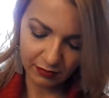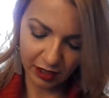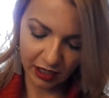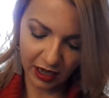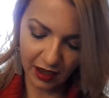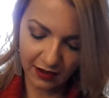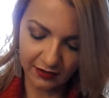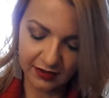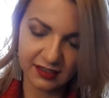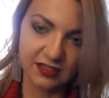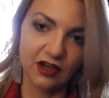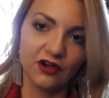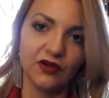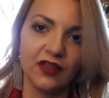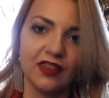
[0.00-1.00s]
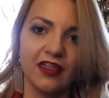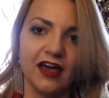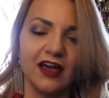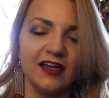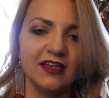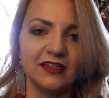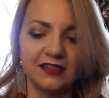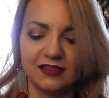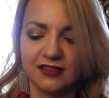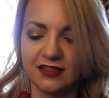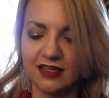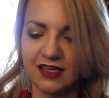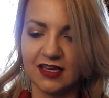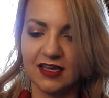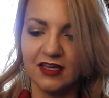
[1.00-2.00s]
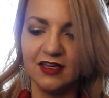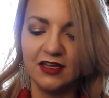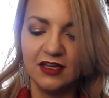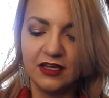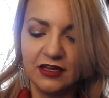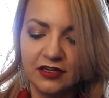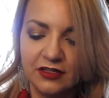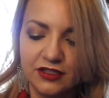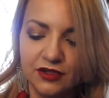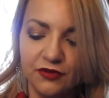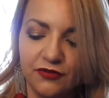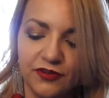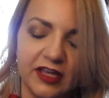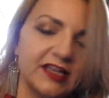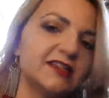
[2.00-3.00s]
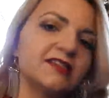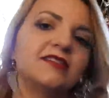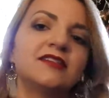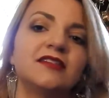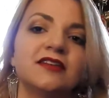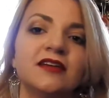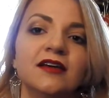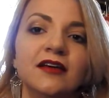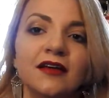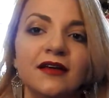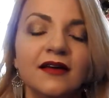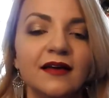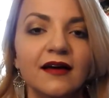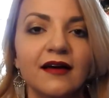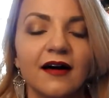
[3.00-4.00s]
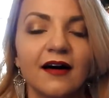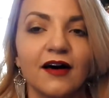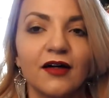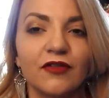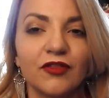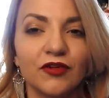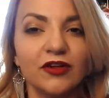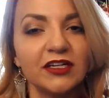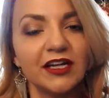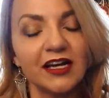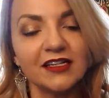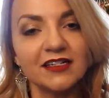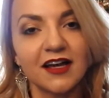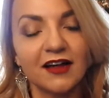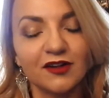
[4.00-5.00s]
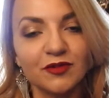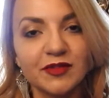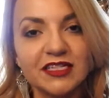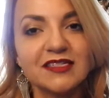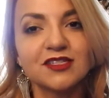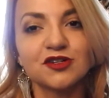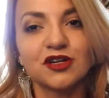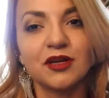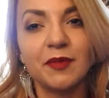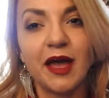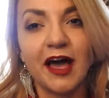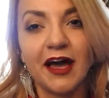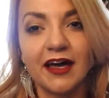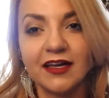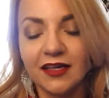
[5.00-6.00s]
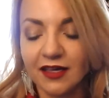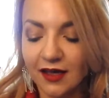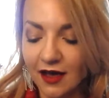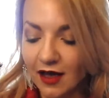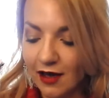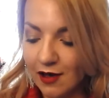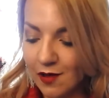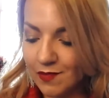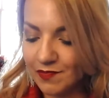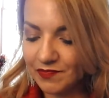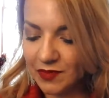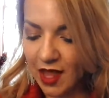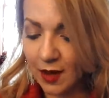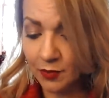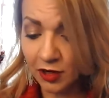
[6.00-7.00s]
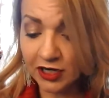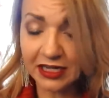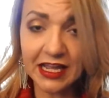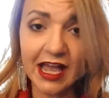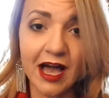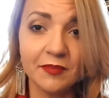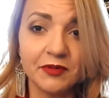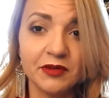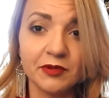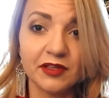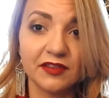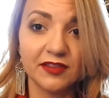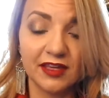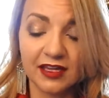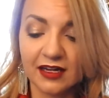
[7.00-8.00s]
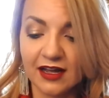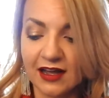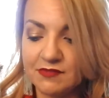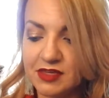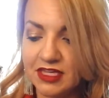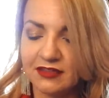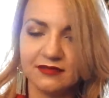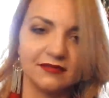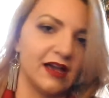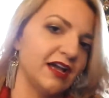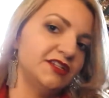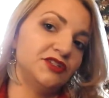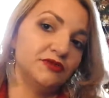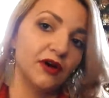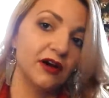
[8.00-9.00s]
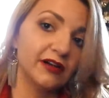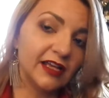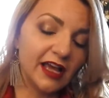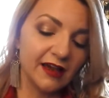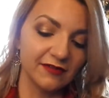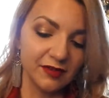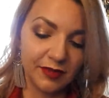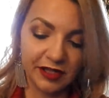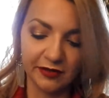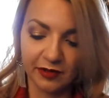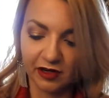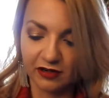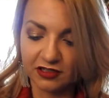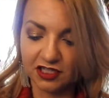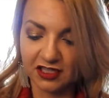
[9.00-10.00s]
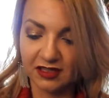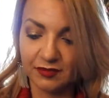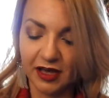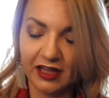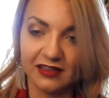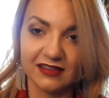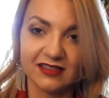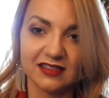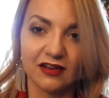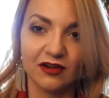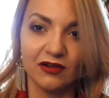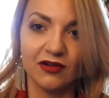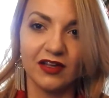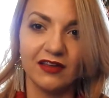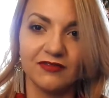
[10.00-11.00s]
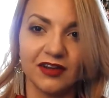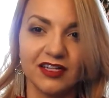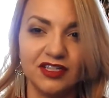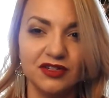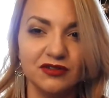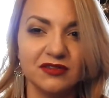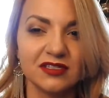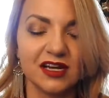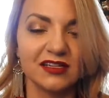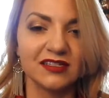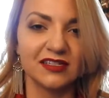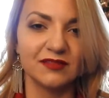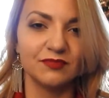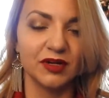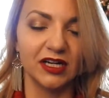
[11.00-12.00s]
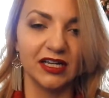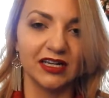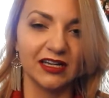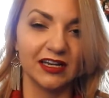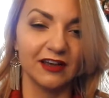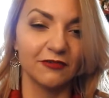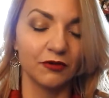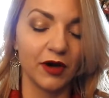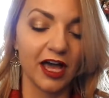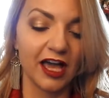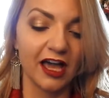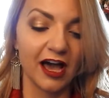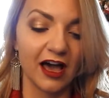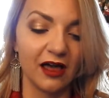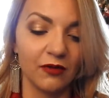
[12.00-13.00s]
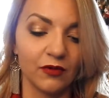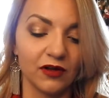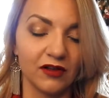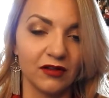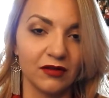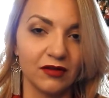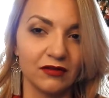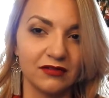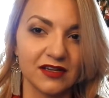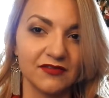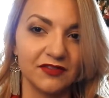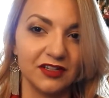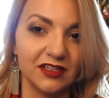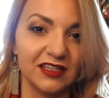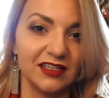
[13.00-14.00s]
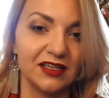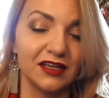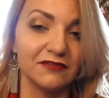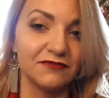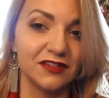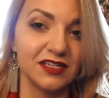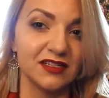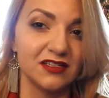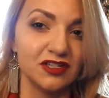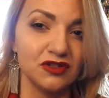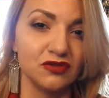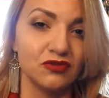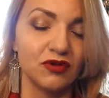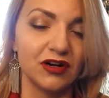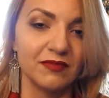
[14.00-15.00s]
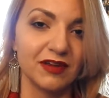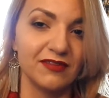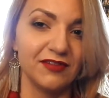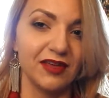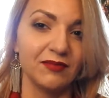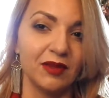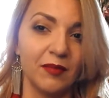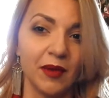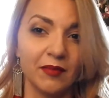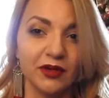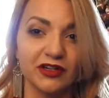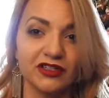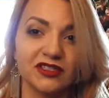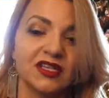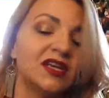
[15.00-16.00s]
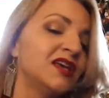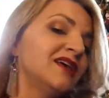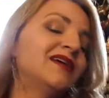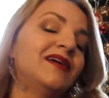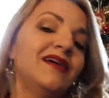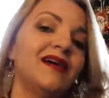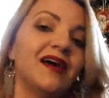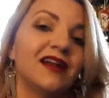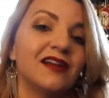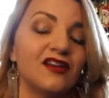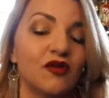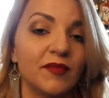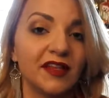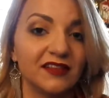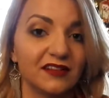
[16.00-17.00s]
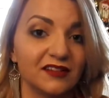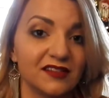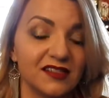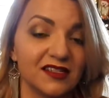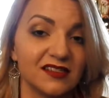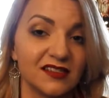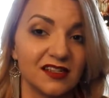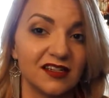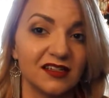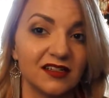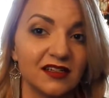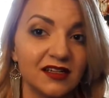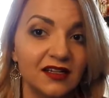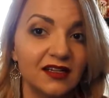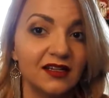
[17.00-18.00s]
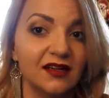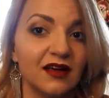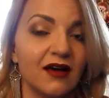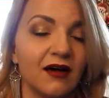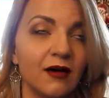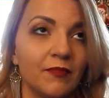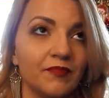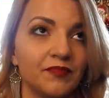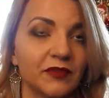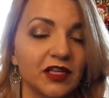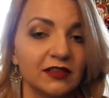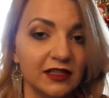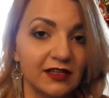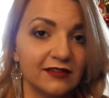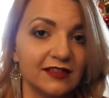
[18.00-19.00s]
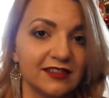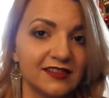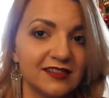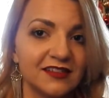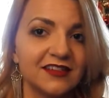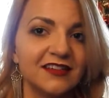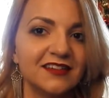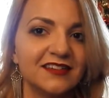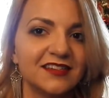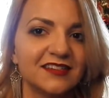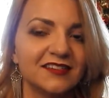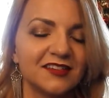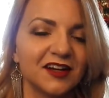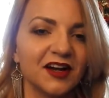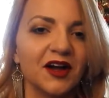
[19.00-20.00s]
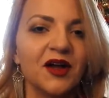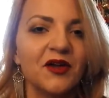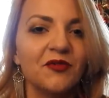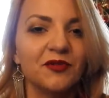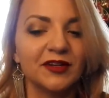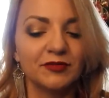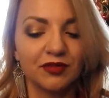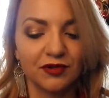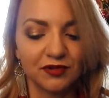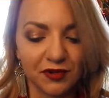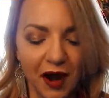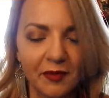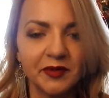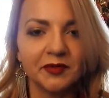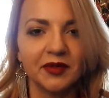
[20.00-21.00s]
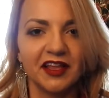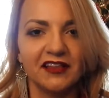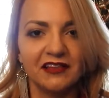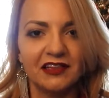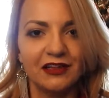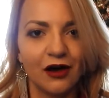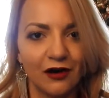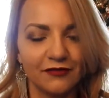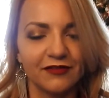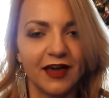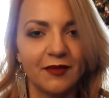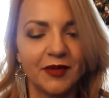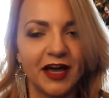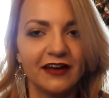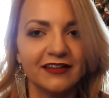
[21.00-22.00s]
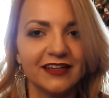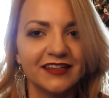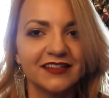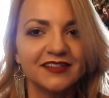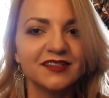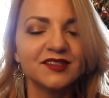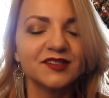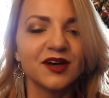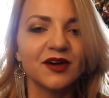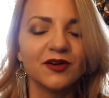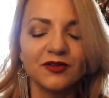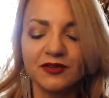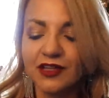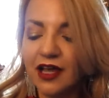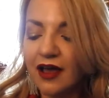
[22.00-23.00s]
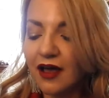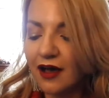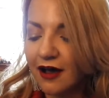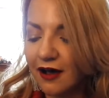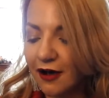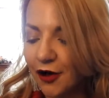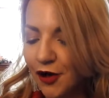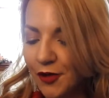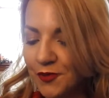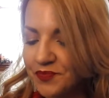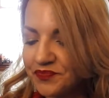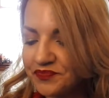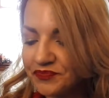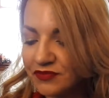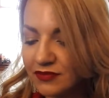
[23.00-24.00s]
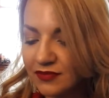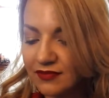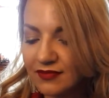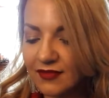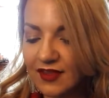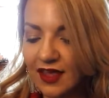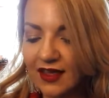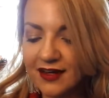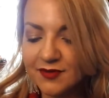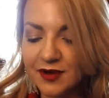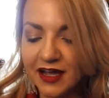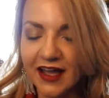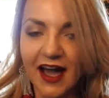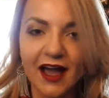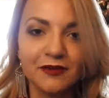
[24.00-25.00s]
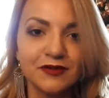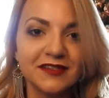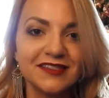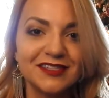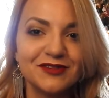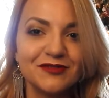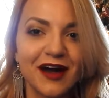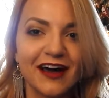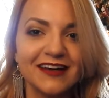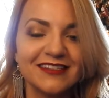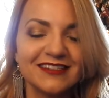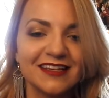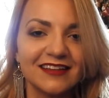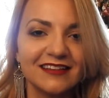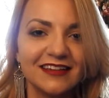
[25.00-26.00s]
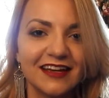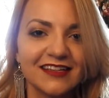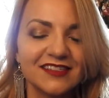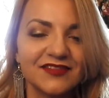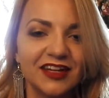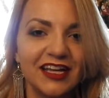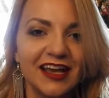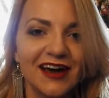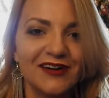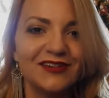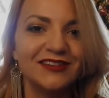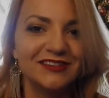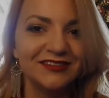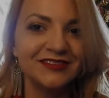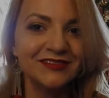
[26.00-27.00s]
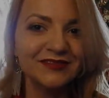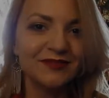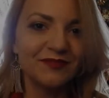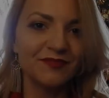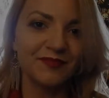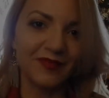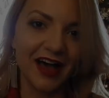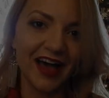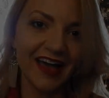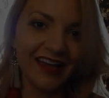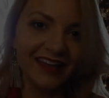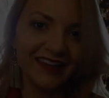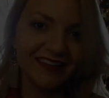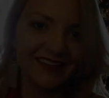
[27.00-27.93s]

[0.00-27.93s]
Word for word: but yeah, so that is the too Faced uh, $39 mystery bag. Um, I'm pretty happy with it. I mean, I do already have the peanut butter and jelly palette, so if I choose not to put it in a giveaway, I will definitely gift it to one of my family members. And I know my little sister, um, littlest sister, would probably love that palette. So, um, anyway, I will see you guys in the next video. Bye!